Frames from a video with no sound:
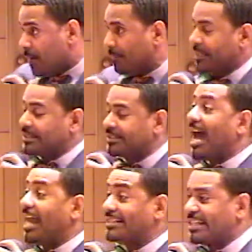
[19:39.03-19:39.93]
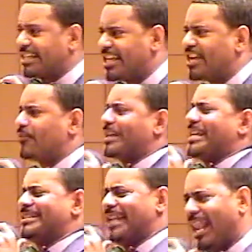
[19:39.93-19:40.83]
But he decided to give
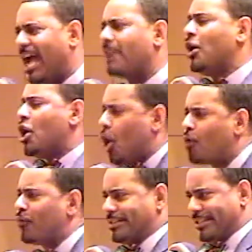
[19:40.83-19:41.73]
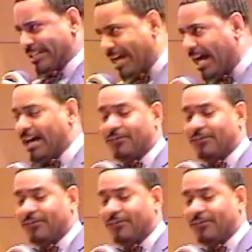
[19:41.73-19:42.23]
his life over to God,